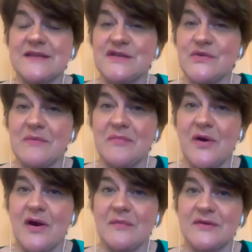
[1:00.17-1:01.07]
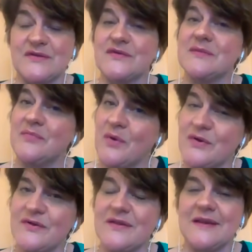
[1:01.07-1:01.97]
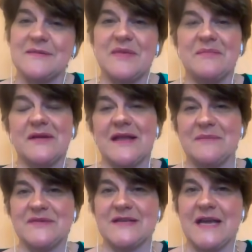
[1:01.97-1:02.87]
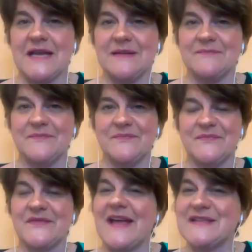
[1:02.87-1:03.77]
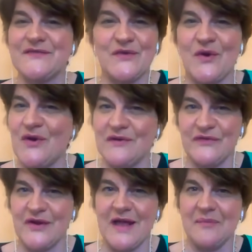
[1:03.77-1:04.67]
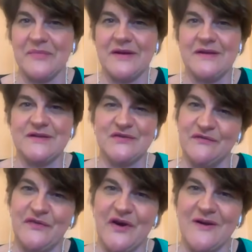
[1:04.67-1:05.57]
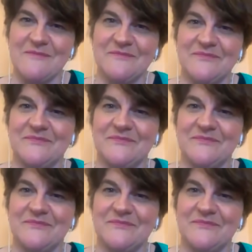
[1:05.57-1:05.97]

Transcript: this issue in Parliament. So it's important that people keep signing. Thanks for all of your help so far.